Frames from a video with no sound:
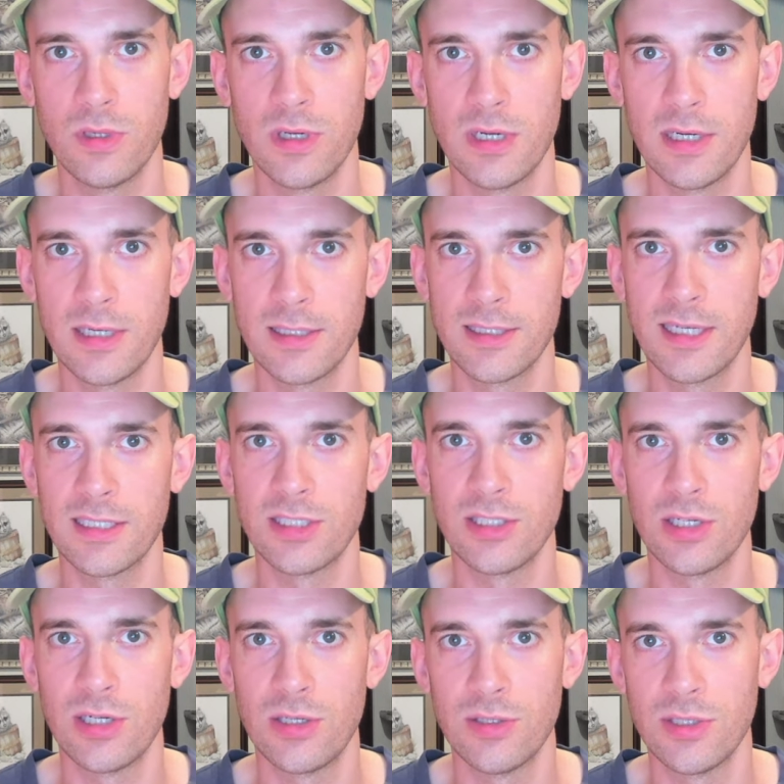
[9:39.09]
uh,
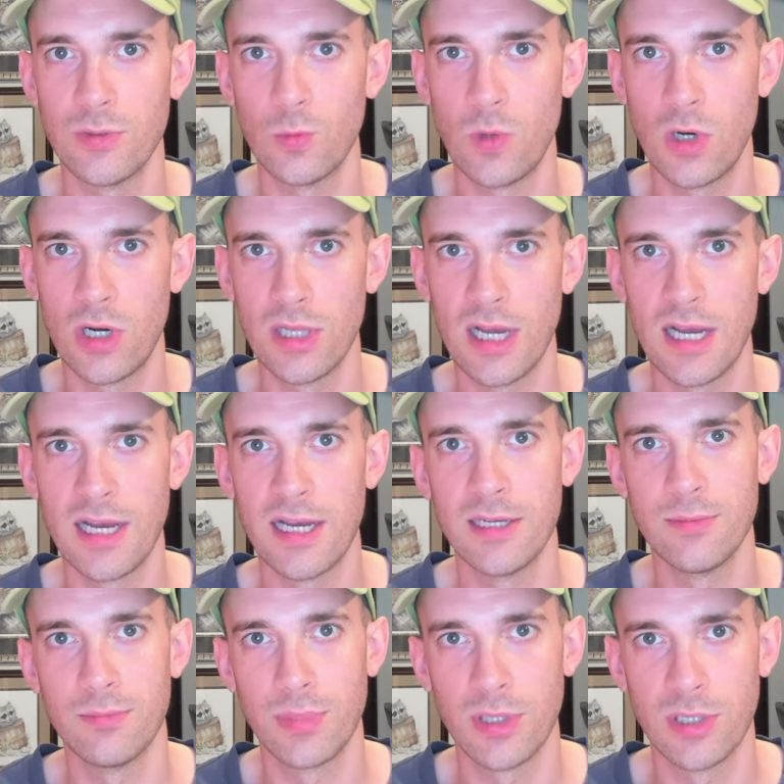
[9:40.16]
catching all the walleye
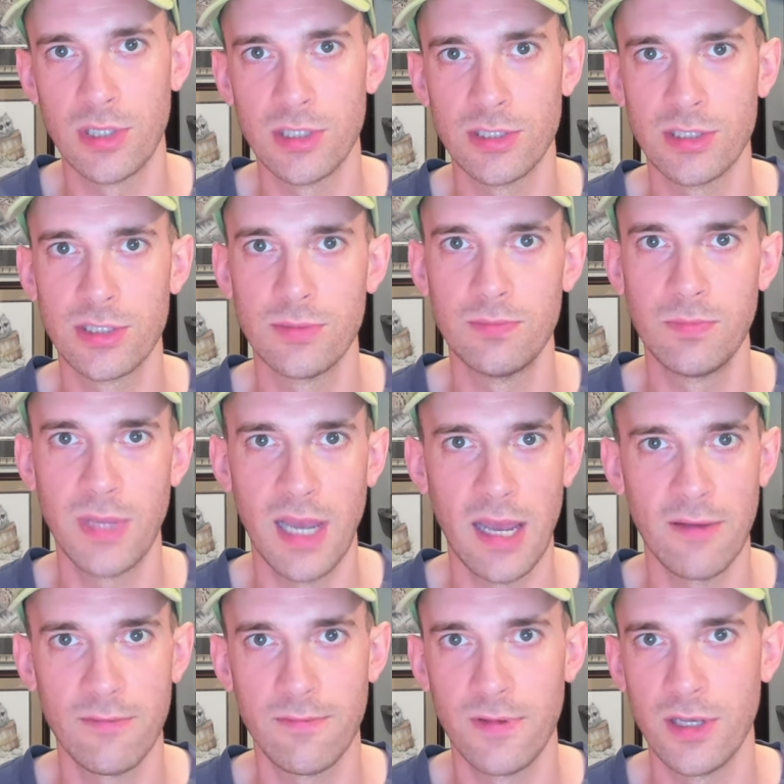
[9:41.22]
and perch,
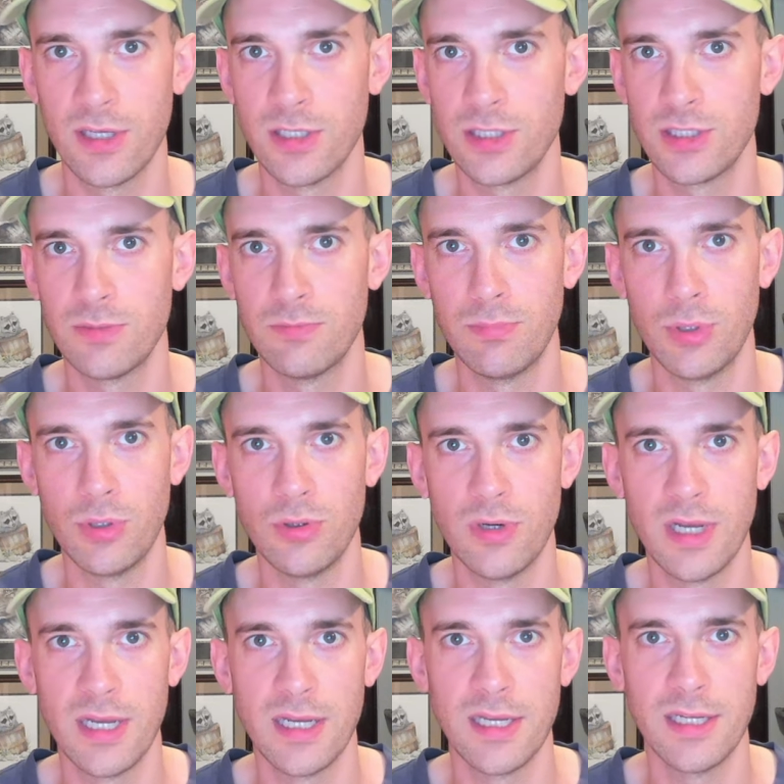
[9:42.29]
catfish,
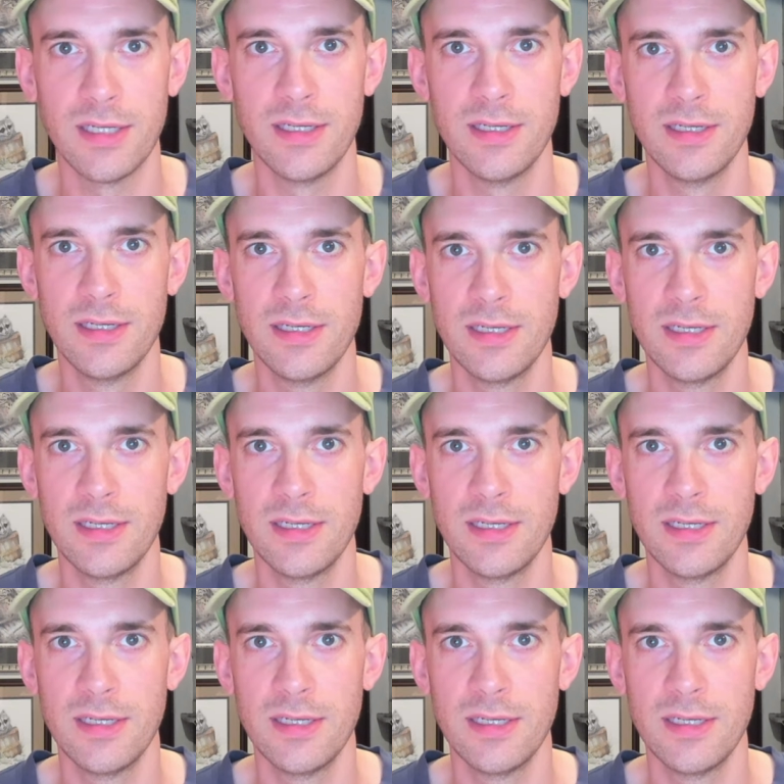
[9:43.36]
bullhead.